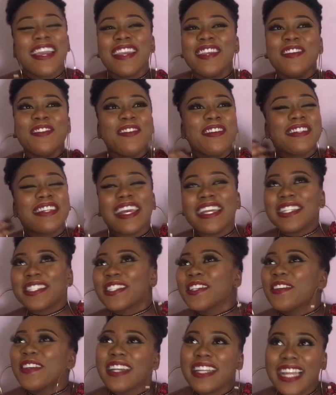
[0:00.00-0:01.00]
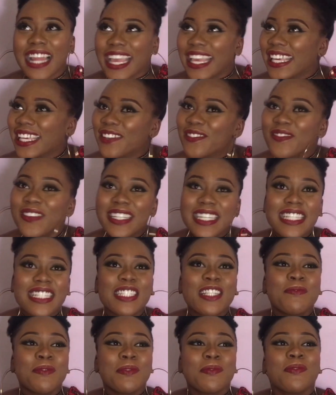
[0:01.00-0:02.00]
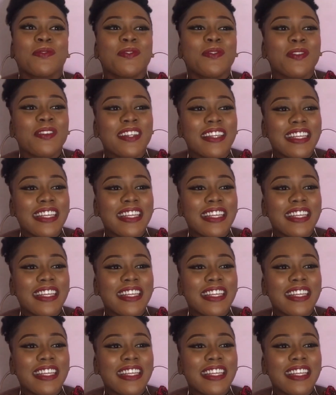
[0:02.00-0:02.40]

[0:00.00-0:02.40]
you know, in Nigeria, like, when I see people